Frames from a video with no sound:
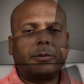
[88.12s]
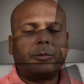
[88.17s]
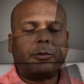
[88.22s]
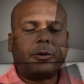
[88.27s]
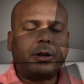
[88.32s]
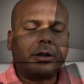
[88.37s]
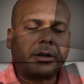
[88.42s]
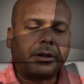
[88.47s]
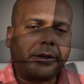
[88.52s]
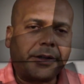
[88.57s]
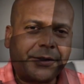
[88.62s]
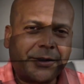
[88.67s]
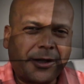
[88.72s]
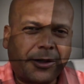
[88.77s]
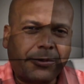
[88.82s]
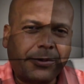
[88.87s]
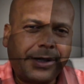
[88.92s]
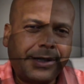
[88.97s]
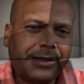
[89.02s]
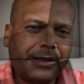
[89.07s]
Walker, is there
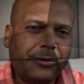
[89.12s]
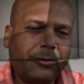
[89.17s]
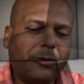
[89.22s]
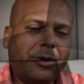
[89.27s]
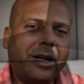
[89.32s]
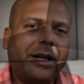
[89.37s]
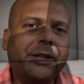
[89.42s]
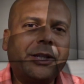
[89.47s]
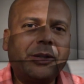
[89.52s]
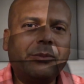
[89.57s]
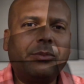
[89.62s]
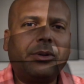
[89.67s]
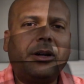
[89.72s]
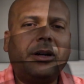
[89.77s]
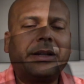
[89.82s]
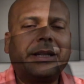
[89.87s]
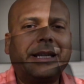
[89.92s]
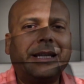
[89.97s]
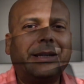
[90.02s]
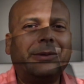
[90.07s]
a reason why you
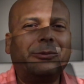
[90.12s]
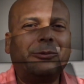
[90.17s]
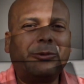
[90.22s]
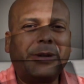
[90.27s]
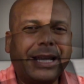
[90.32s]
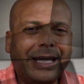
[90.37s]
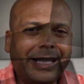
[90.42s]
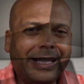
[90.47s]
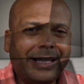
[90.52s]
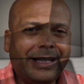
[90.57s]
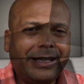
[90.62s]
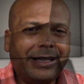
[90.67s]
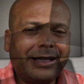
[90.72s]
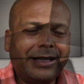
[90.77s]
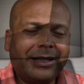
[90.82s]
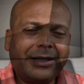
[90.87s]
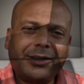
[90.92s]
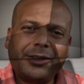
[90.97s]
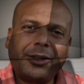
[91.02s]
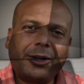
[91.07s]
bought a
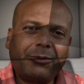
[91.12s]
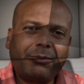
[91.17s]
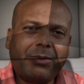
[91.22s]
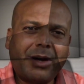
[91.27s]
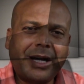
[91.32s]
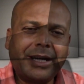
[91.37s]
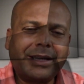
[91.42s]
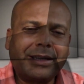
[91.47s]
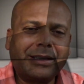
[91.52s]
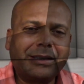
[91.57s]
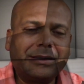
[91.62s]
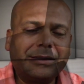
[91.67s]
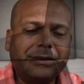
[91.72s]
red dirt bike?